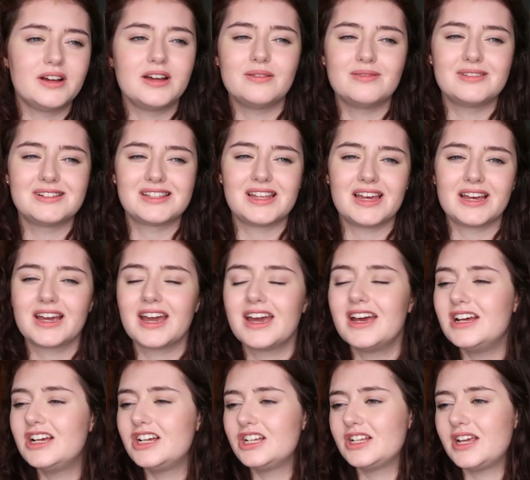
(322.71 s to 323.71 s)
It was, like,
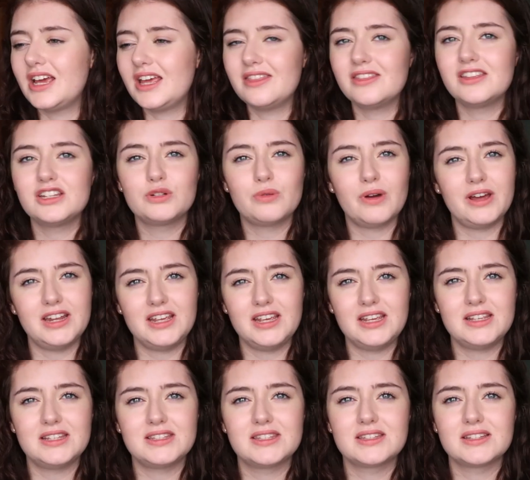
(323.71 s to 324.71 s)
in the
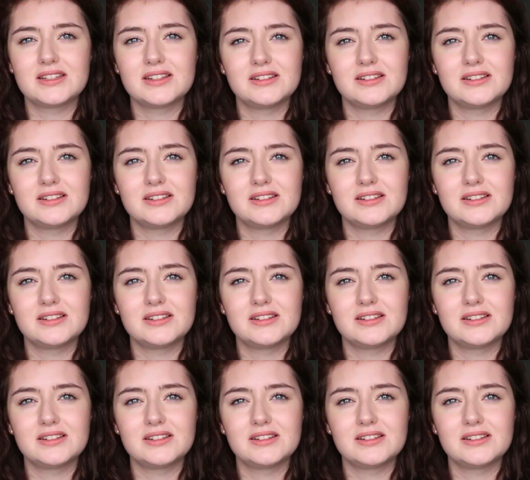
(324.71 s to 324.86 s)
20s